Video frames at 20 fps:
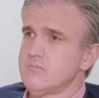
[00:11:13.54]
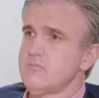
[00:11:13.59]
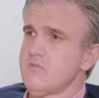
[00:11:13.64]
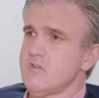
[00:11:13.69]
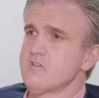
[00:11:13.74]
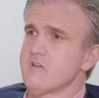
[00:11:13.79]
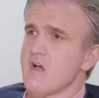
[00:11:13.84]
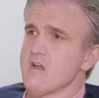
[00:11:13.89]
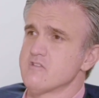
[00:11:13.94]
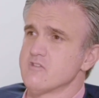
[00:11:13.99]

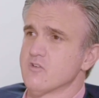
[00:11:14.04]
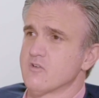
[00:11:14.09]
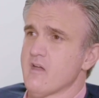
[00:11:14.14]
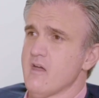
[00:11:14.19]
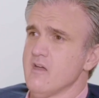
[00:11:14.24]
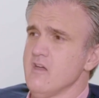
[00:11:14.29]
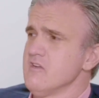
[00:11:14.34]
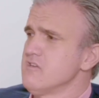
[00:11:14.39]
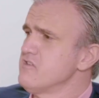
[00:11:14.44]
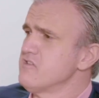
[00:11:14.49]
Gotcha. Okay.
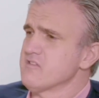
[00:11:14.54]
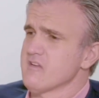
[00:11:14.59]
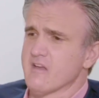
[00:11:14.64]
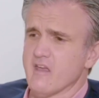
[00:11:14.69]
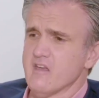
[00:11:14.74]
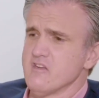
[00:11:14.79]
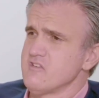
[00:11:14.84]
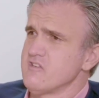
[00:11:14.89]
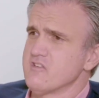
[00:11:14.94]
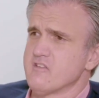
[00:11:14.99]
Just like
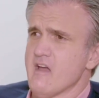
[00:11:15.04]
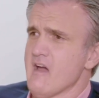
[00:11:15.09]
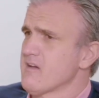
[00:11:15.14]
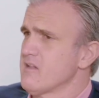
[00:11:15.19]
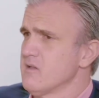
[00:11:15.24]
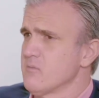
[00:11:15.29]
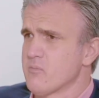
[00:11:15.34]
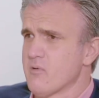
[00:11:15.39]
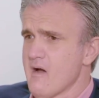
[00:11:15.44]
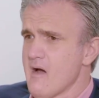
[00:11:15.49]
you're
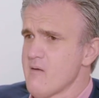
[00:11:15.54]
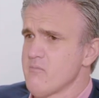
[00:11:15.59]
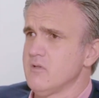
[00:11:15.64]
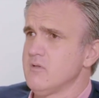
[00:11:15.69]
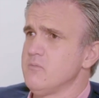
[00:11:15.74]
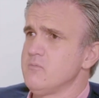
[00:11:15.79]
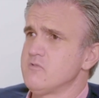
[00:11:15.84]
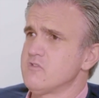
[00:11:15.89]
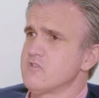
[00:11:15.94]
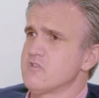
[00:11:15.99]
tackling
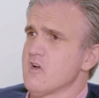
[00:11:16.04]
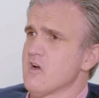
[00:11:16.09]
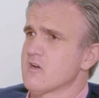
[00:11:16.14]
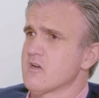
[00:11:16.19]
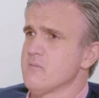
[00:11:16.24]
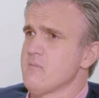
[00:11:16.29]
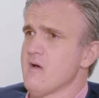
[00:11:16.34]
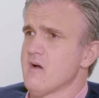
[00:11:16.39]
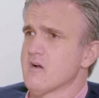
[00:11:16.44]
problems, you're talking about